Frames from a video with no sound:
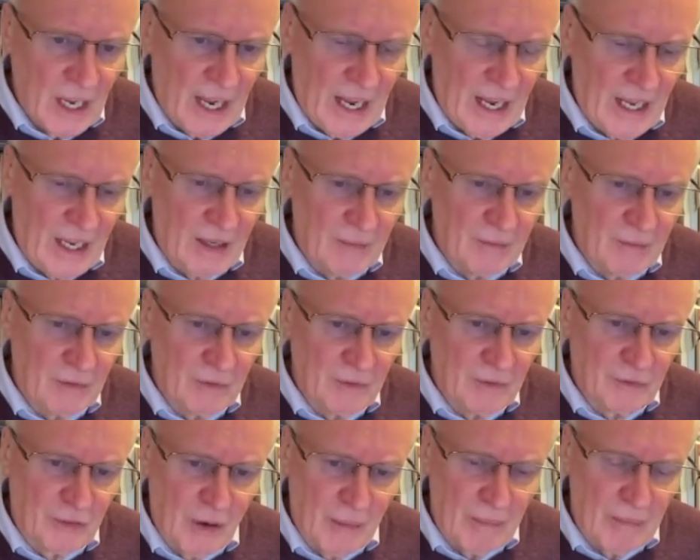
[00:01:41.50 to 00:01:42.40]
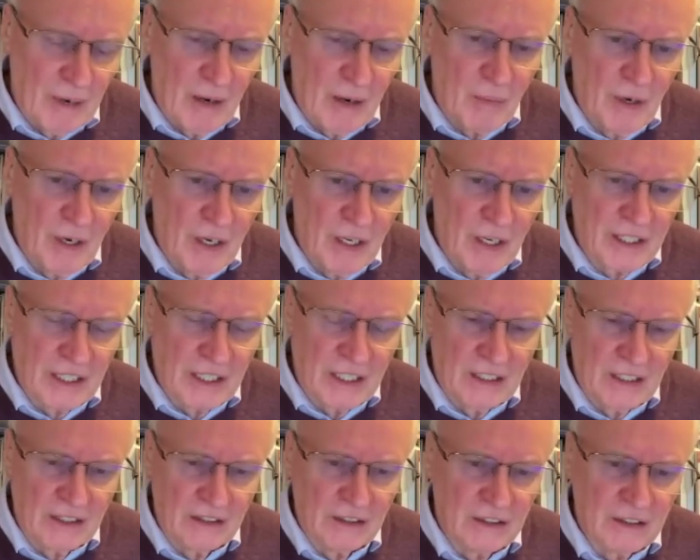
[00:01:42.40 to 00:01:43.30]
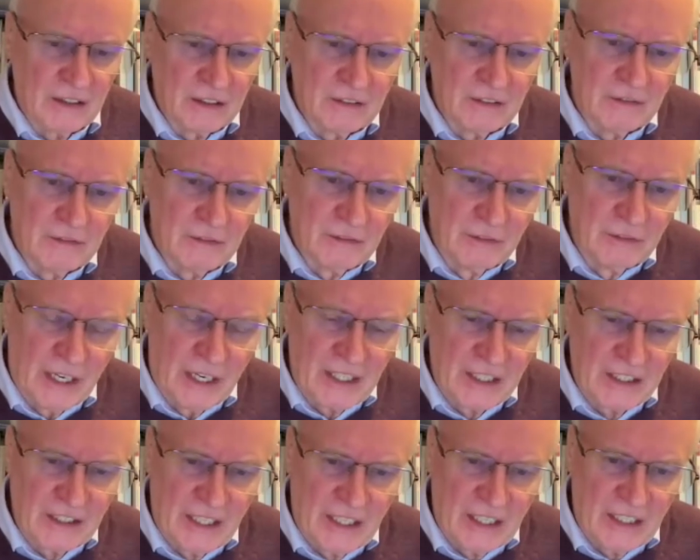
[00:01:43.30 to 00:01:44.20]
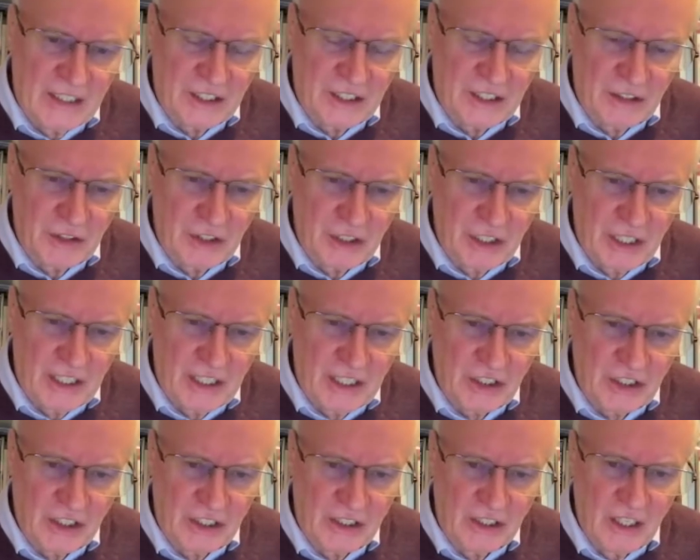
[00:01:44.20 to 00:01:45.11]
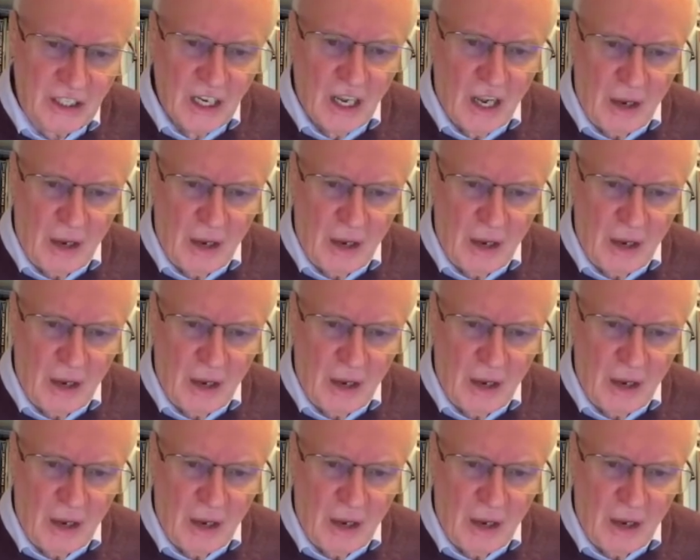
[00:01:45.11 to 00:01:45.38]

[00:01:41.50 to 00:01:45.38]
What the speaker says: From my work in running that association,